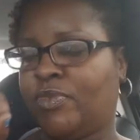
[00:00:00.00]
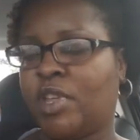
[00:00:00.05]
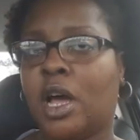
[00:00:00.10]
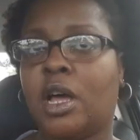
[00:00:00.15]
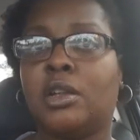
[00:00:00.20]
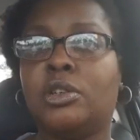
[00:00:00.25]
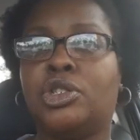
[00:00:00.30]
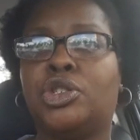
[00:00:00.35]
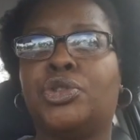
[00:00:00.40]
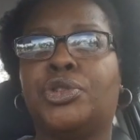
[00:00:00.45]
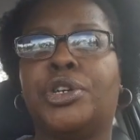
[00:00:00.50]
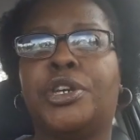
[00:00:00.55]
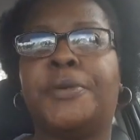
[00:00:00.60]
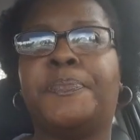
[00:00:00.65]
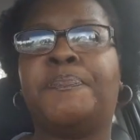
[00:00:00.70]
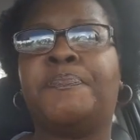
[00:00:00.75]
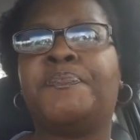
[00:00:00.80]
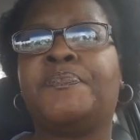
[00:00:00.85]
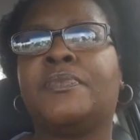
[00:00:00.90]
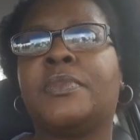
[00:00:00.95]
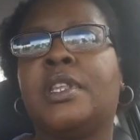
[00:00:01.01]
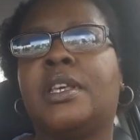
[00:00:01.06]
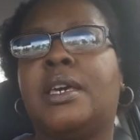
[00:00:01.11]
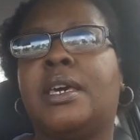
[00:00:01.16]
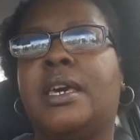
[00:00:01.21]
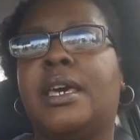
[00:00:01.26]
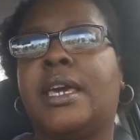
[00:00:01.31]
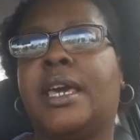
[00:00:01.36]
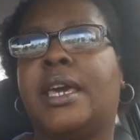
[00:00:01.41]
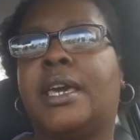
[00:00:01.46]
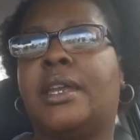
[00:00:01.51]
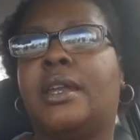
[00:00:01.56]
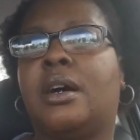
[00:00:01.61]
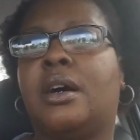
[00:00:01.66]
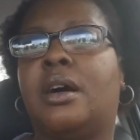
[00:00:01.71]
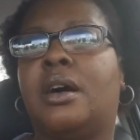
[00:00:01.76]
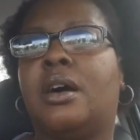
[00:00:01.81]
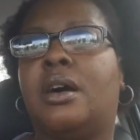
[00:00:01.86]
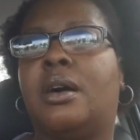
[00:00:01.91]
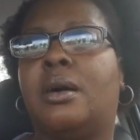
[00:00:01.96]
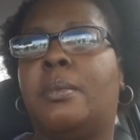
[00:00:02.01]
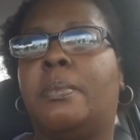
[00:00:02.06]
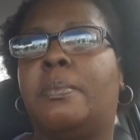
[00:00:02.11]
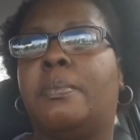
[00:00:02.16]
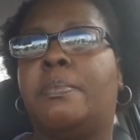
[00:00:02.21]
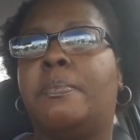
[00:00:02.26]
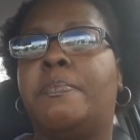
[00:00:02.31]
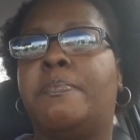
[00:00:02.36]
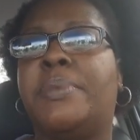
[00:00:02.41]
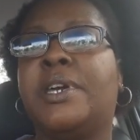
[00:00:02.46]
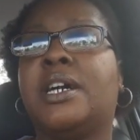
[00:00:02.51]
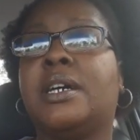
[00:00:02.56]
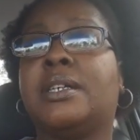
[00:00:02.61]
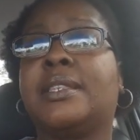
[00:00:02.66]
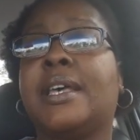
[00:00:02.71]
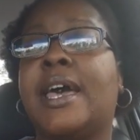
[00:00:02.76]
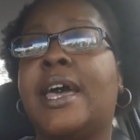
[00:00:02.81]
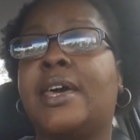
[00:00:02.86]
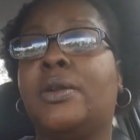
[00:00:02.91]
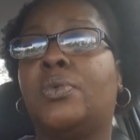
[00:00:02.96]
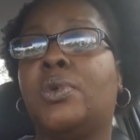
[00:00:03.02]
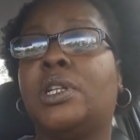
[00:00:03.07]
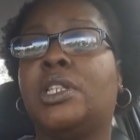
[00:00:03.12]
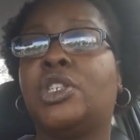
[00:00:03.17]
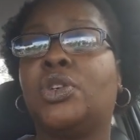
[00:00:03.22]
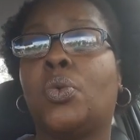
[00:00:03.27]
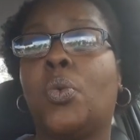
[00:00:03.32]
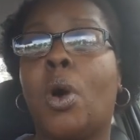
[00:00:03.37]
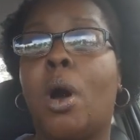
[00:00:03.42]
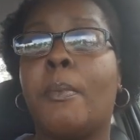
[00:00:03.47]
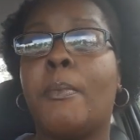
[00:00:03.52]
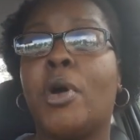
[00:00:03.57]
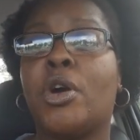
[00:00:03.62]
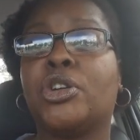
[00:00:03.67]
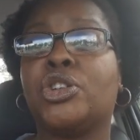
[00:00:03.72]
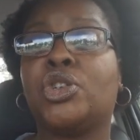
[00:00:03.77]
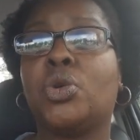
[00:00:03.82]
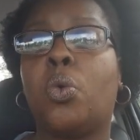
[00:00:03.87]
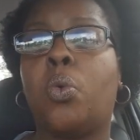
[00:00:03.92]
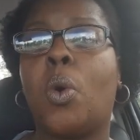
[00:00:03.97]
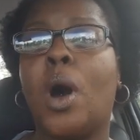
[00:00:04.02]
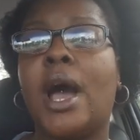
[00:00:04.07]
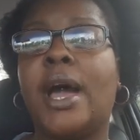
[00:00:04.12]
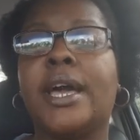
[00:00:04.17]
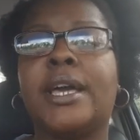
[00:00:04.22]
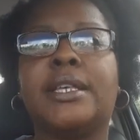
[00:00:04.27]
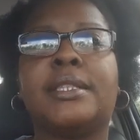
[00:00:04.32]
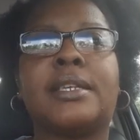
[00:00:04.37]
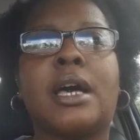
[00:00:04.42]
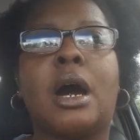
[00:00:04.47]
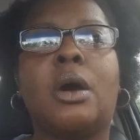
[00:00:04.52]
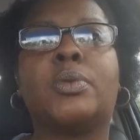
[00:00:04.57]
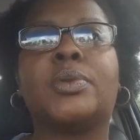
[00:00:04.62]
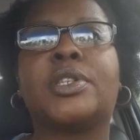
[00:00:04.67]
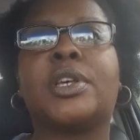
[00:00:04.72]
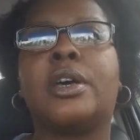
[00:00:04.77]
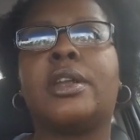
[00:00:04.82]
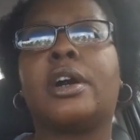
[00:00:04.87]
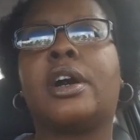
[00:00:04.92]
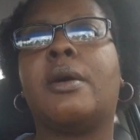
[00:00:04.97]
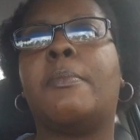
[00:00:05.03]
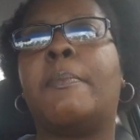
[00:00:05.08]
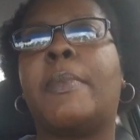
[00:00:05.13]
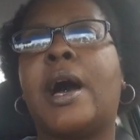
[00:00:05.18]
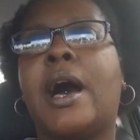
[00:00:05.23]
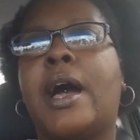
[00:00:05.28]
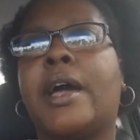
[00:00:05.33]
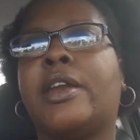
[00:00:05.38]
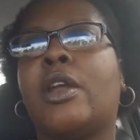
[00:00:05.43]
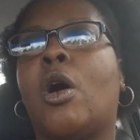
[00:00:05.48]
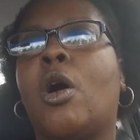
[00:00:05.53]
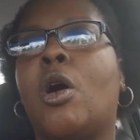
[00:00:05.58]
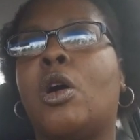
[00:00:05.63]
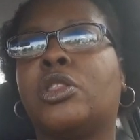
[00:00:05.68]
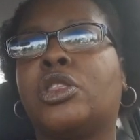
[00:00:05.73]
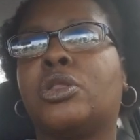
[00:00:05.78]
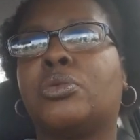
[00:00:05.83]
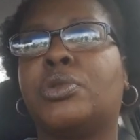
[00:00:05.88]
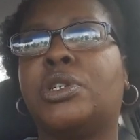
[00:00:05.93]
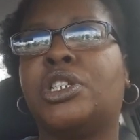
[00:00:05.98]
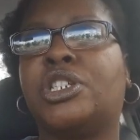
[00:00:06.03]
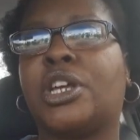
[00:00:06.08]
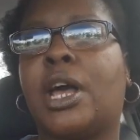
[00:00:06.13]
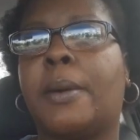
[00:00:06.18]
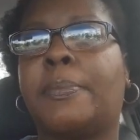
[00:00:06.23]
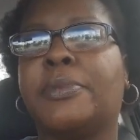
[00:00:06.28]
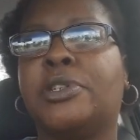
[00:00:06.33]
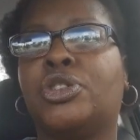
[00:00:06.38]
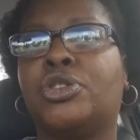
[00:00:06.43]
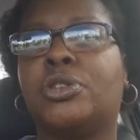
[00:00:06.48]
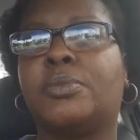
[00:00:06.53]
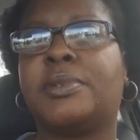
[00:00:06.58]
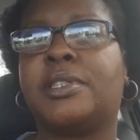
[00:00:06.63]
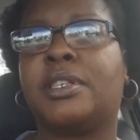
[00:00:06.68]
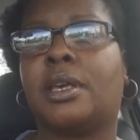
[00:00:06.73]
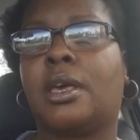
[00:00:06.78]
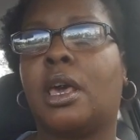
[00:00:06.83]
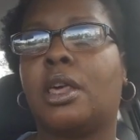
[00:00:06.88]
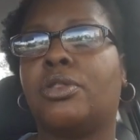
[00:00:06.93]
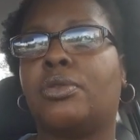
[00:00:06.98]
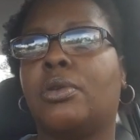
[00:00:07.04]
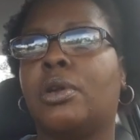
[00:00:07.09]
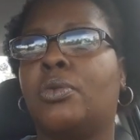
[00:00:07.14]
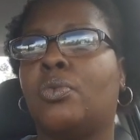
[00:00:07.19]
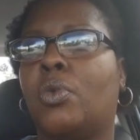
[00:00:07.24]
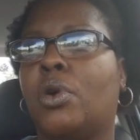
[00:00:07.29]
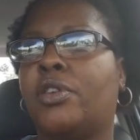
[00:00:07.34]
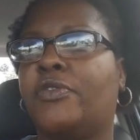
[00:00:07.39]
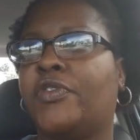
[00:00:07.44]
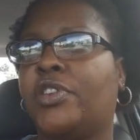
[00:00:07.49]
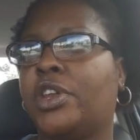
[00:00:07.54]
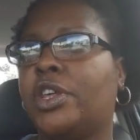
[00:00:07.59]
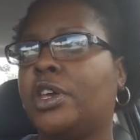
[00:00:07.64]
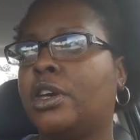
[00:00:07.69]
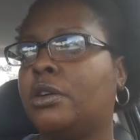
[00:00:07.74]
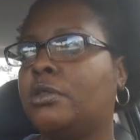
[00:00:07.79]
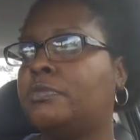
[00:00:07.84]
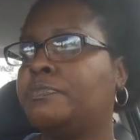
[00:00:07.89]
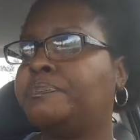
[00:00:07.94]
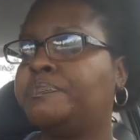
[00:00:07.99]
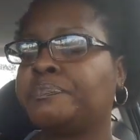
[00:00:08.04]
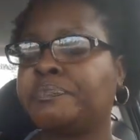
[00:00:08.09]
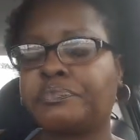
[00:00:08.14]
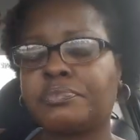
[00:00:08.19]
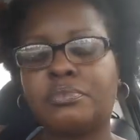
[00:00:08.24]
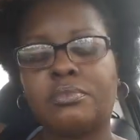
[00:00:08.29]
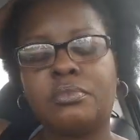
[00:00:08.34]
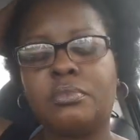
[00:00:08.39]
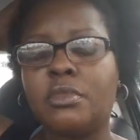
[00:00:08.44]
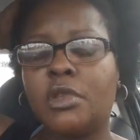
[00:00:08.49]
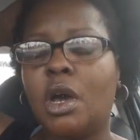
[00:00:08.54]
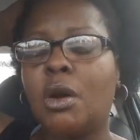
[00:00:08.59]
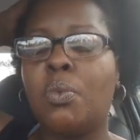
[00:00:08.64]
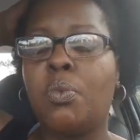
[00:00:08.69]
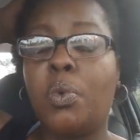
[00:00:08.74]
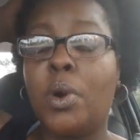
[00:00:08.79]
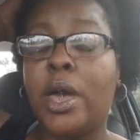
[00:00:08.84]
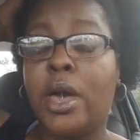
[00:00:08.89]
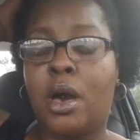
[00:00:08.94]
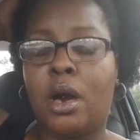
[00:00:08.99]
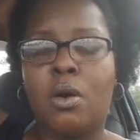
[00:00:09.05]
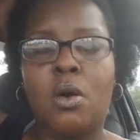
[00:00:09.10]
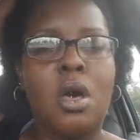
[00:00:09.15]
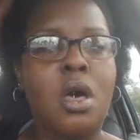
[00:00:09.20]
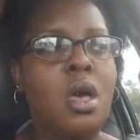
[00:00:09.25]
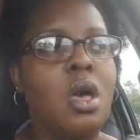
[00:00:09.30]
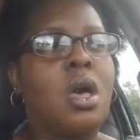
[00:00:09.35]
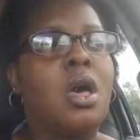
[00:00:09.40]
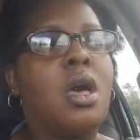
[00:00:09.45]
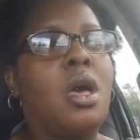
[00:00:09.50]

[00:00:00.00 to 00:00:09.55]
Dollar Tree. And um, because I had went to Walmart twice, I was going to combine all three shopping trips together in one video. Well,